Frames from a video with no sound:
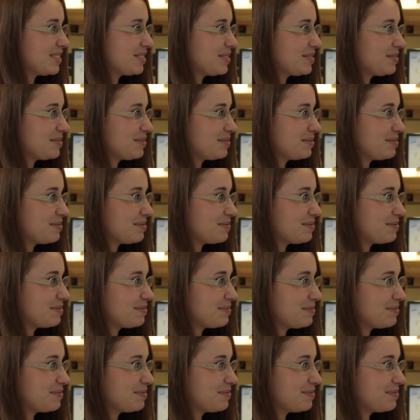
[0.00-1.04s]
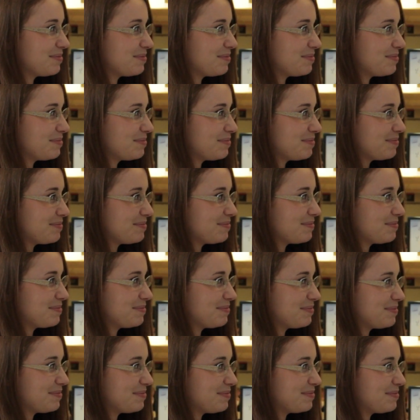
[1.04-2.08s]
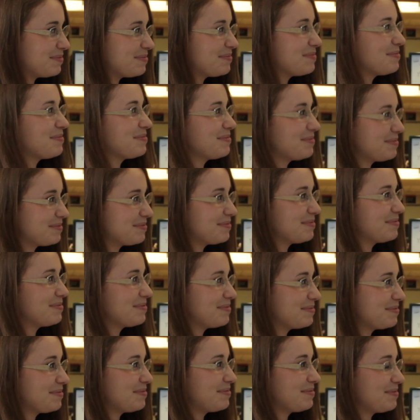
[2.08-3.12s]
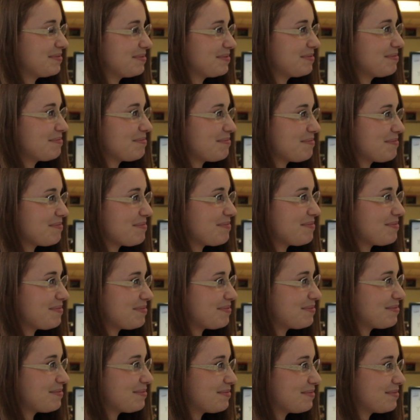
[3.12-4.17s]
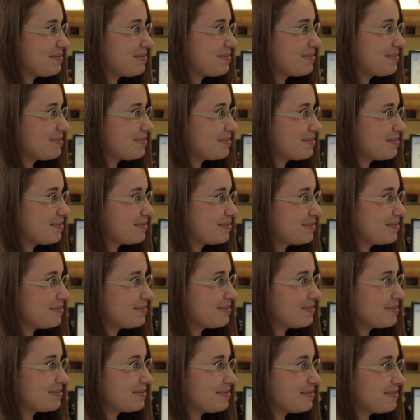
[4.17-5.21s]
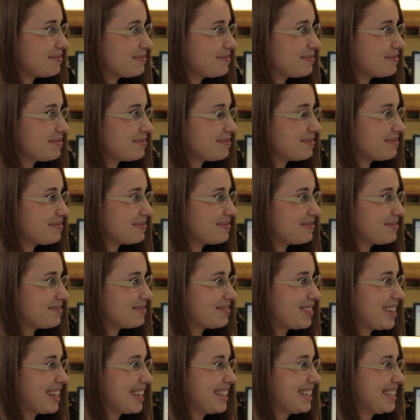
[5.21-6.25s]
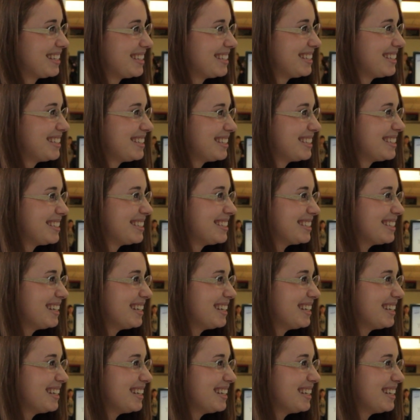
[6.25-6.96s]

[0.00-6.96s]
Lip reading: (silent)